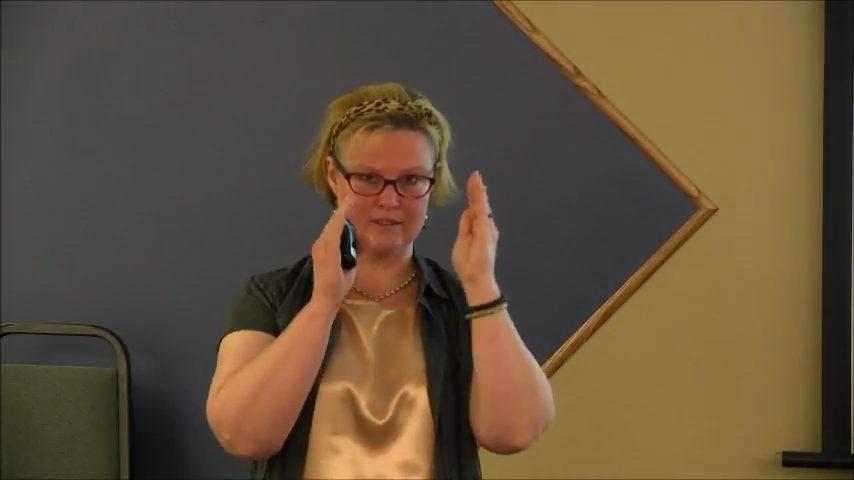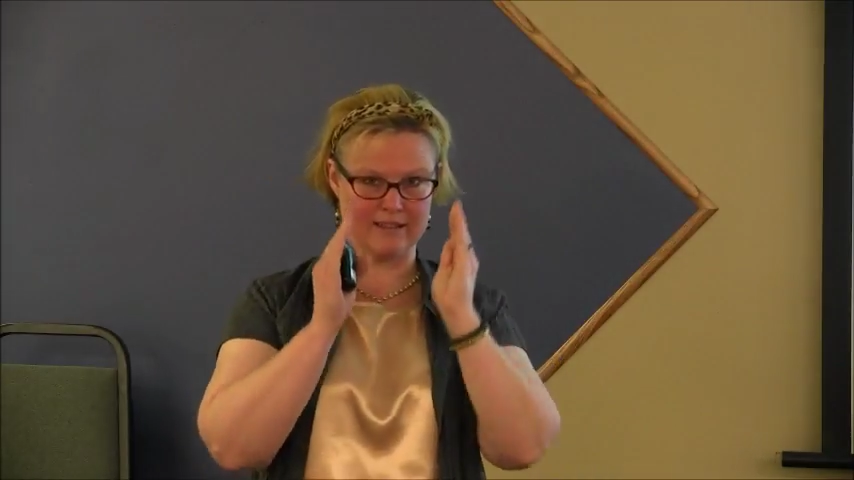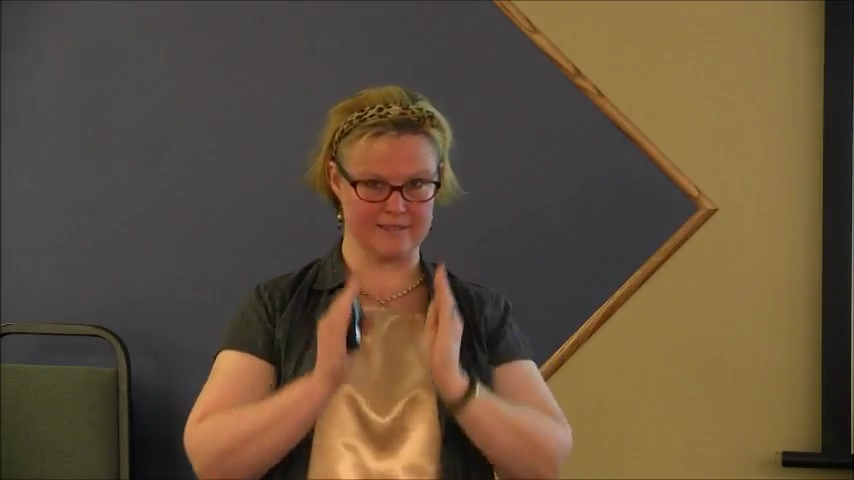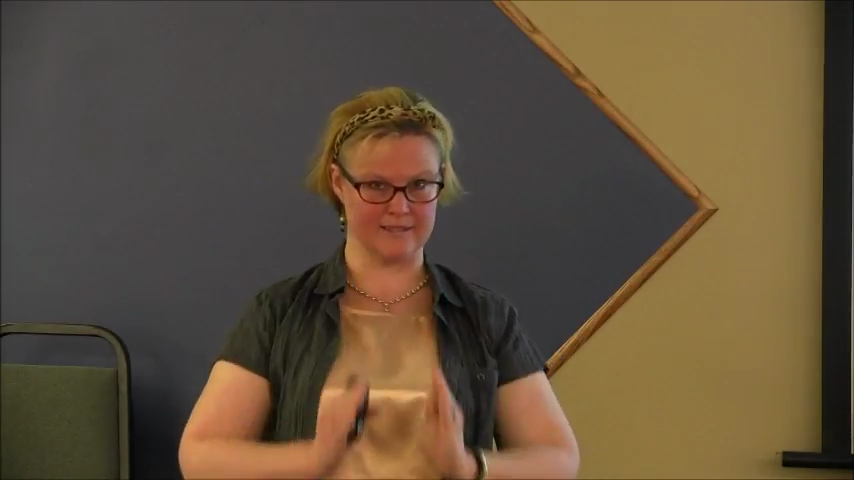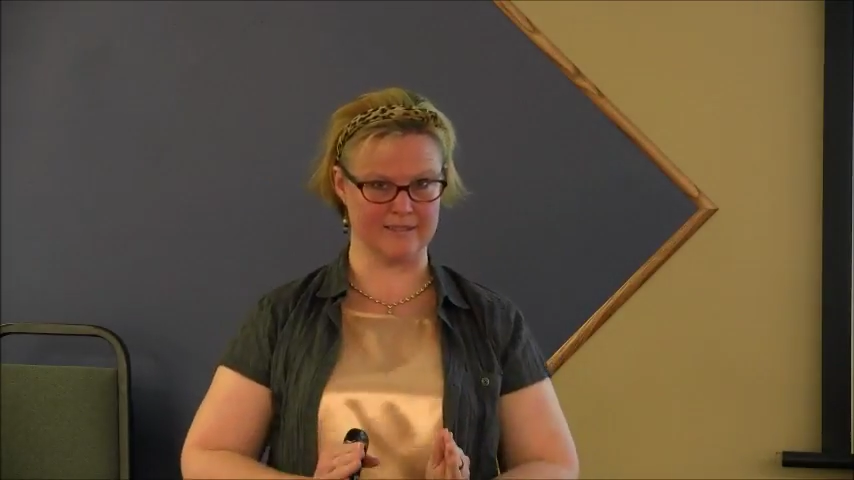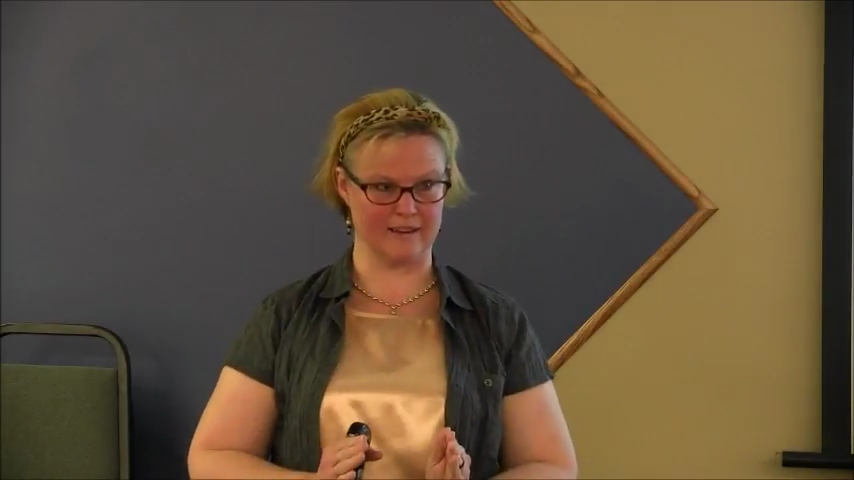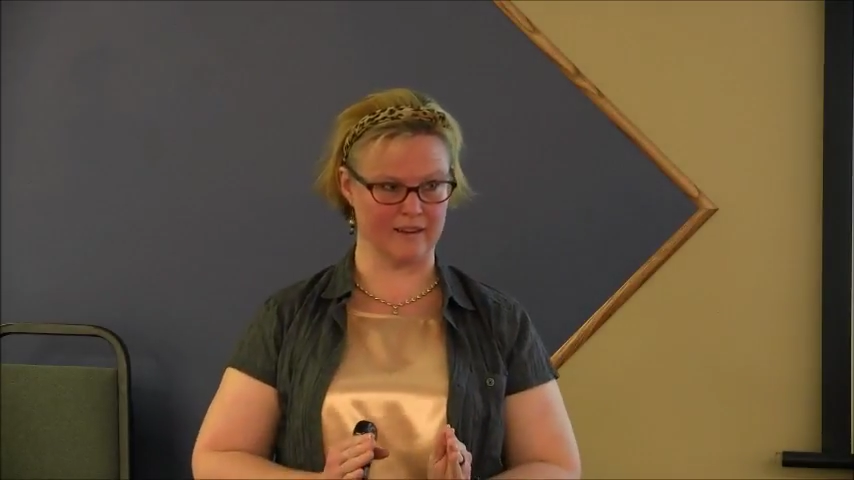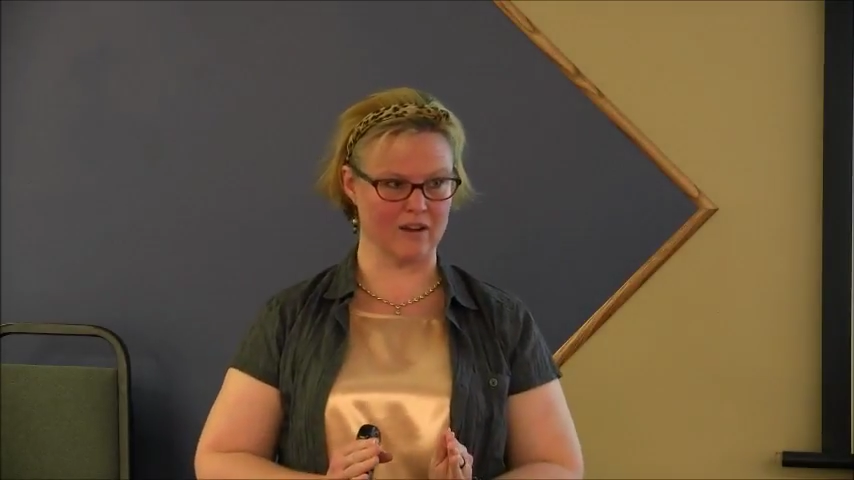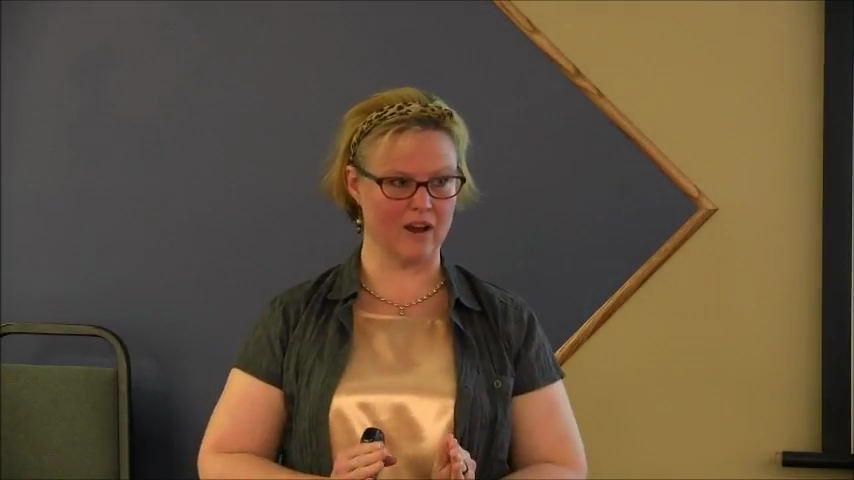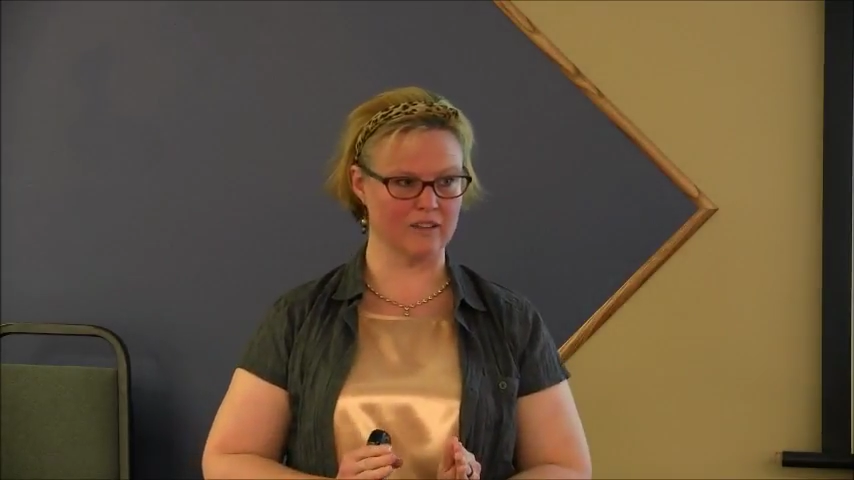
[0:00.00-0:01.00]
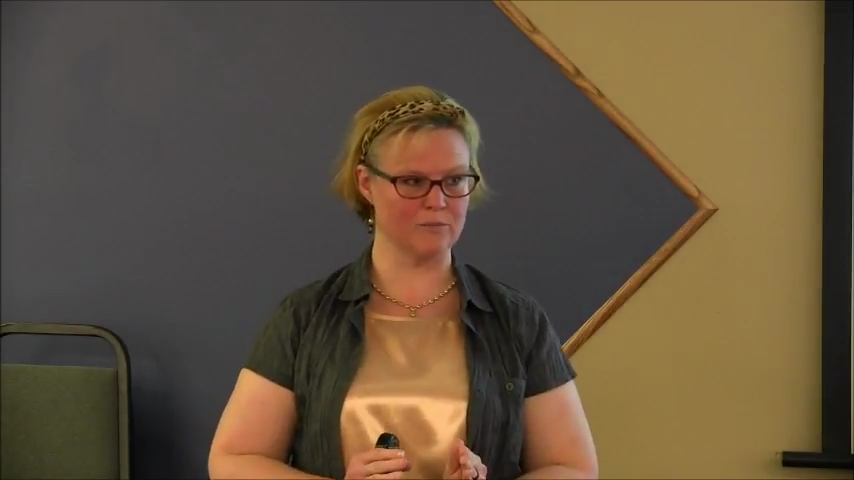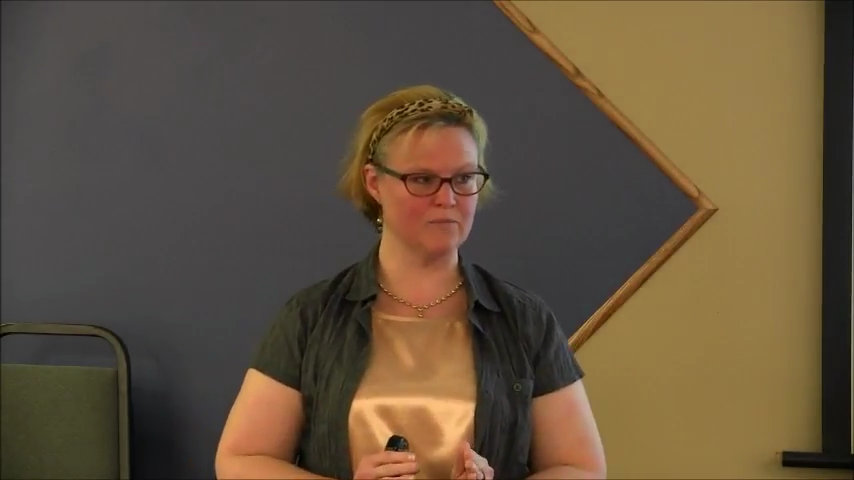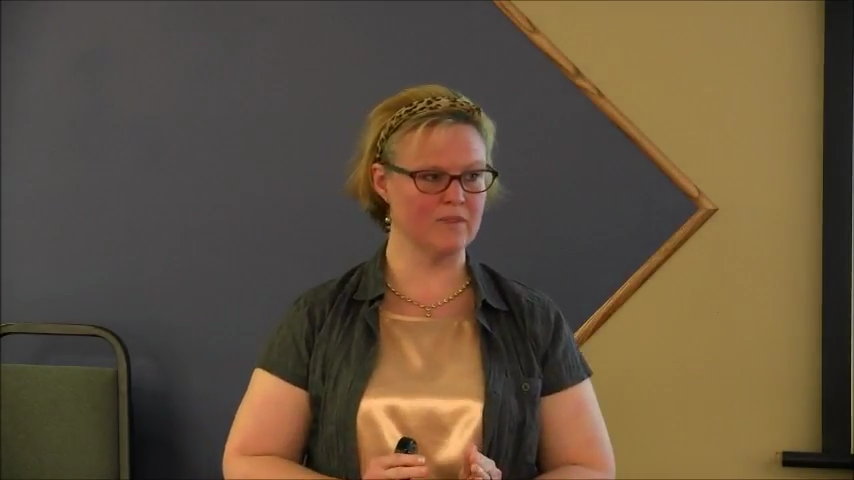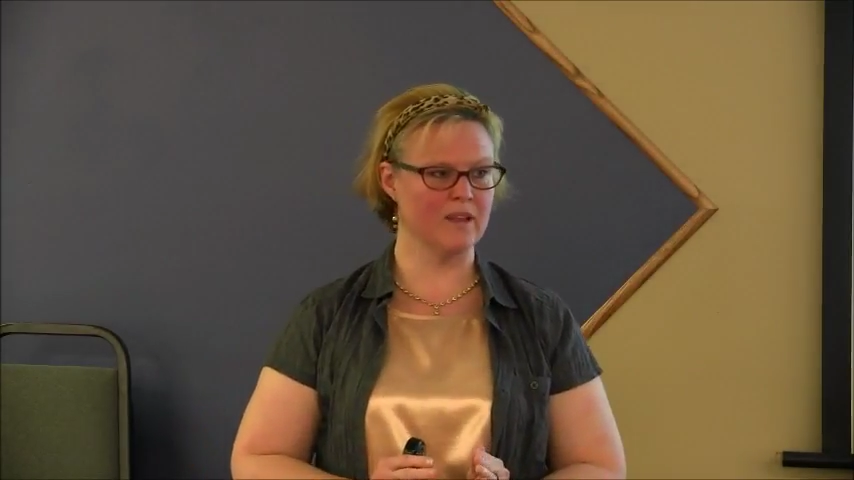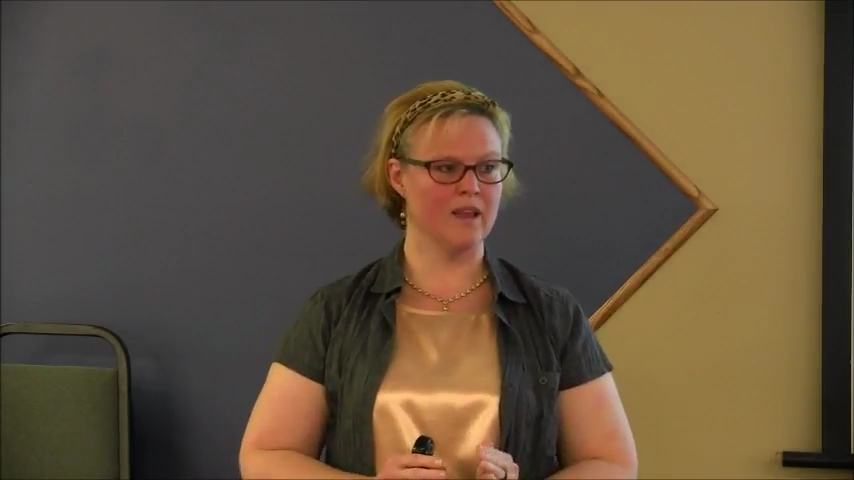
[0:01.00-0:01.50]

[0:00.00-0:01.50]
That's the second column.